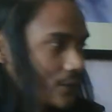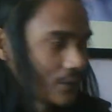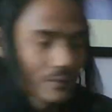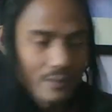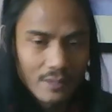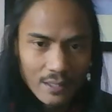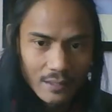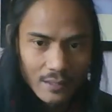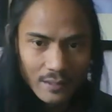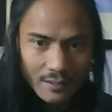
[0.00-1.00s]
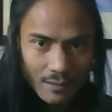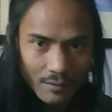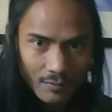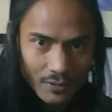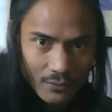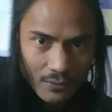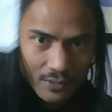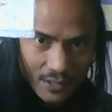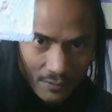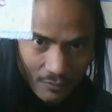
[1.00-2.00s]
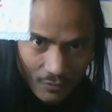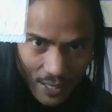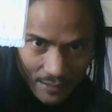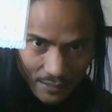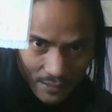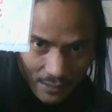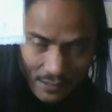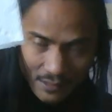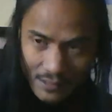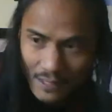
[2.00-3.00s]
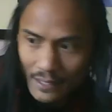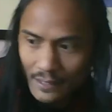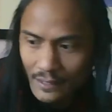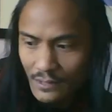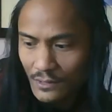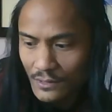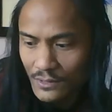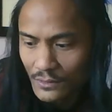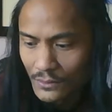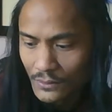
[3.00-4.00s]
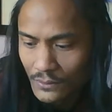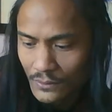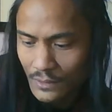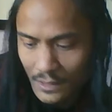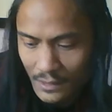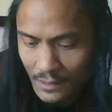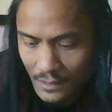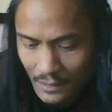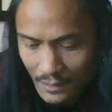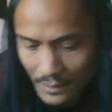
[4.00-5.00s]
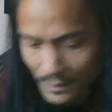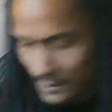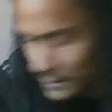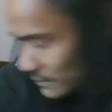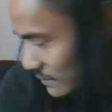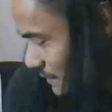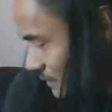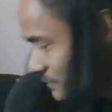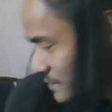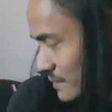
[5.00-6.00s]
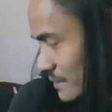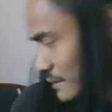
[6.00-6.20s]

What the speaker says: note, and then it's a frequency of red, and it's also, who the hell was it?